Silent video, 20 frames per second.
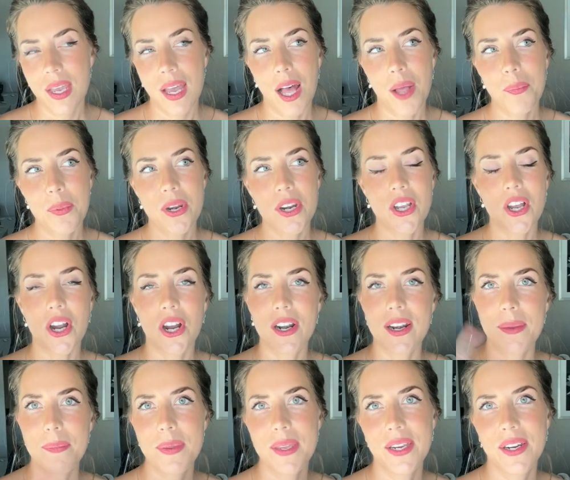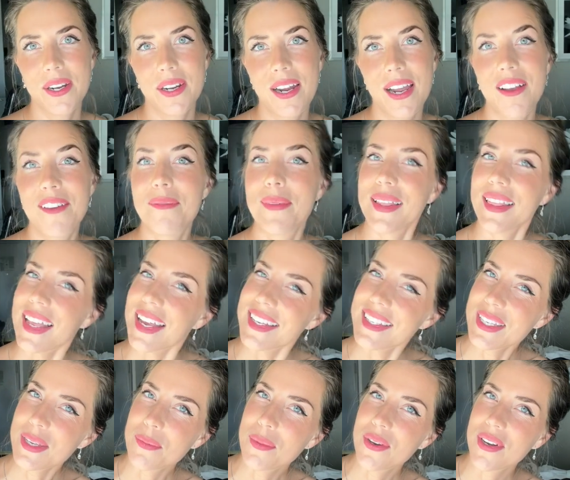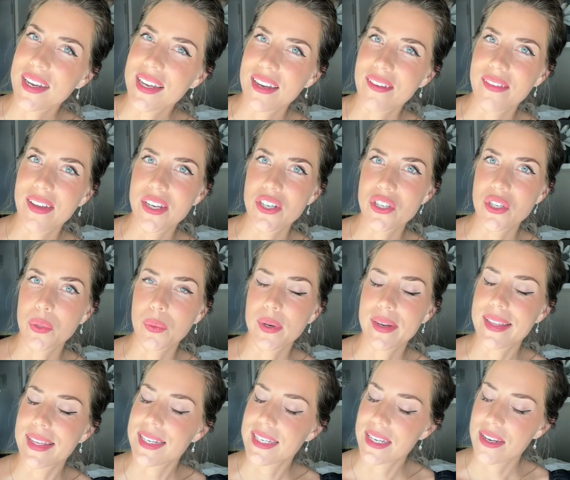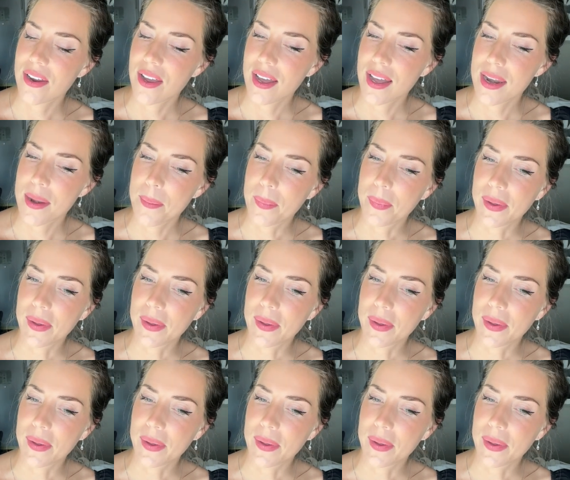I'll put a card up here of my last commuting adventure where they did not,